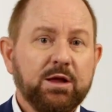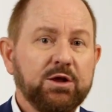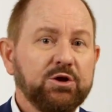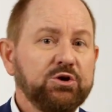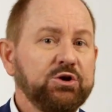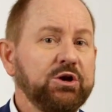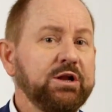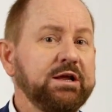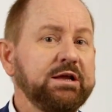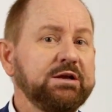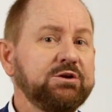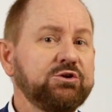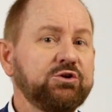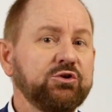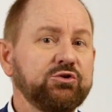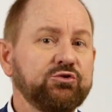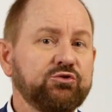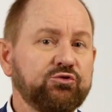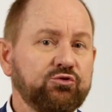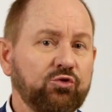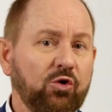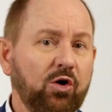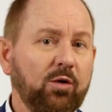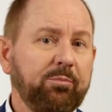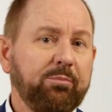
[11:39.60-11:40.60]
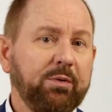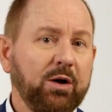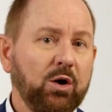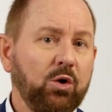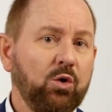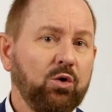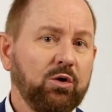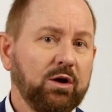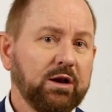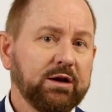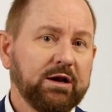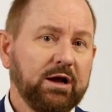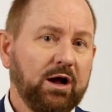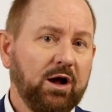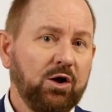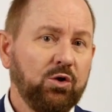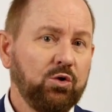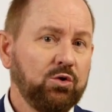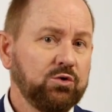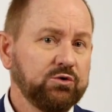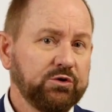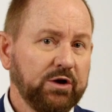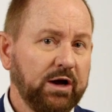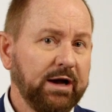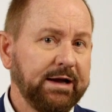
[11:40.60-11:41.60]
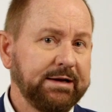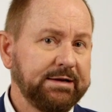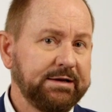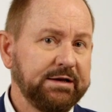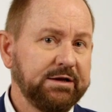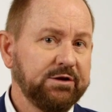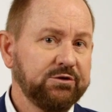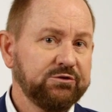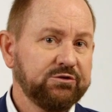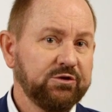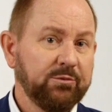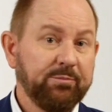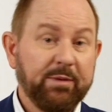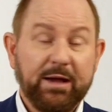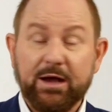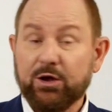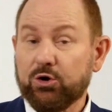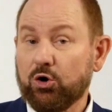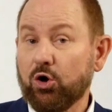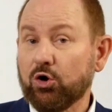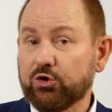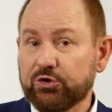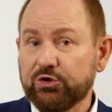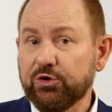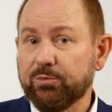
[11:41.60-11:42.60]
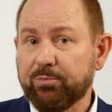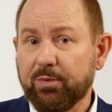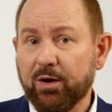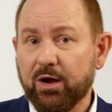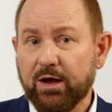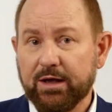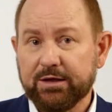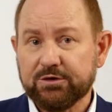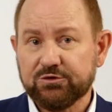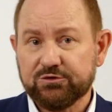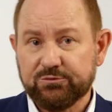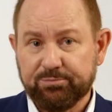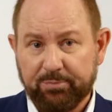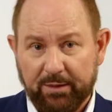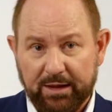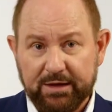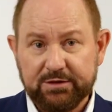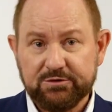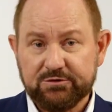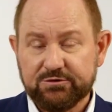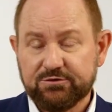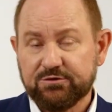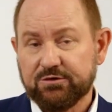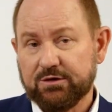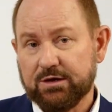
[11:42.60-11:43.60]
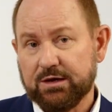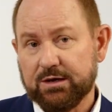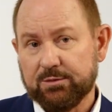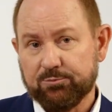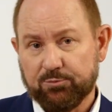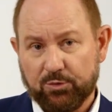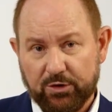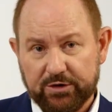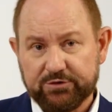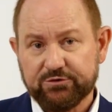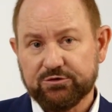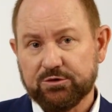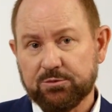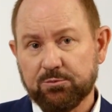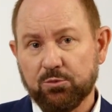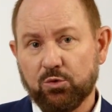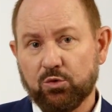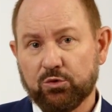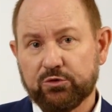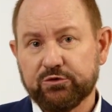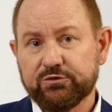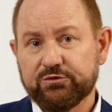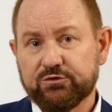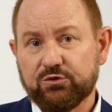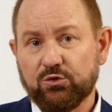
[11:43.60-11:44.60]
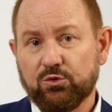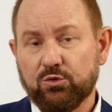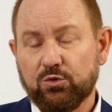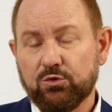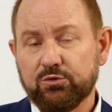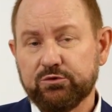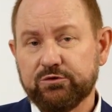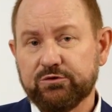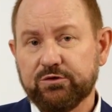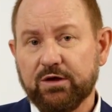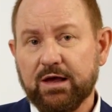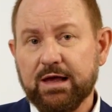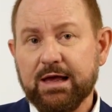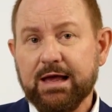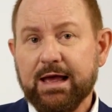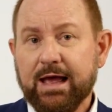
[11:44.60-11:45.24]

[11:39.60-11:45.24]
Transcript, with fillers: need to drop old ideas about occupying space in bricks and mortar stores